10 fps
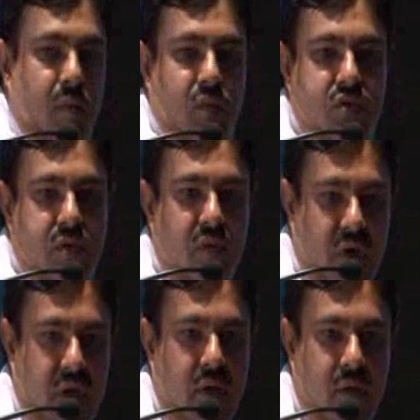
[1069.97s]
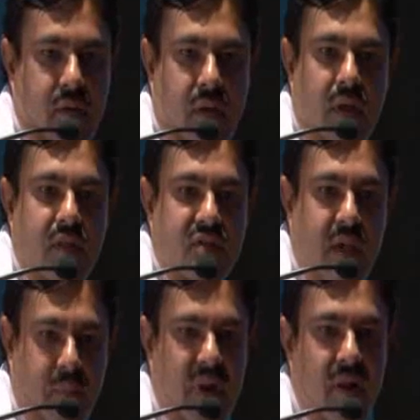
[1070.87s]
almost 1 year in this
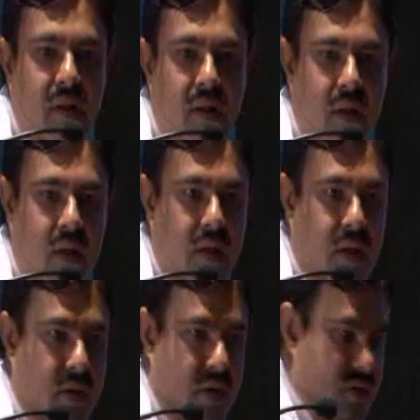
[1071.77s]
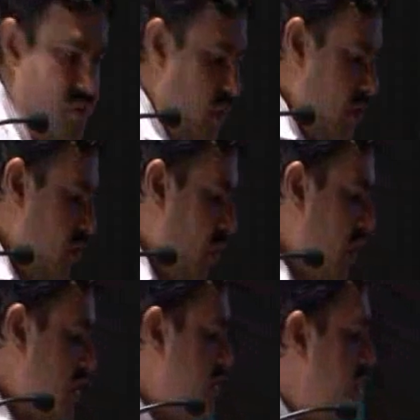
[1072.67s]
April, and it has worked
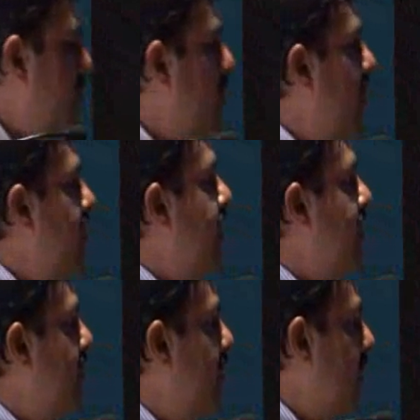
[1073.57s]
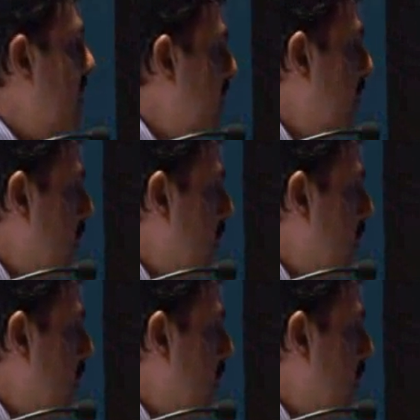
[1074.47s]
flawlessly for all the activities.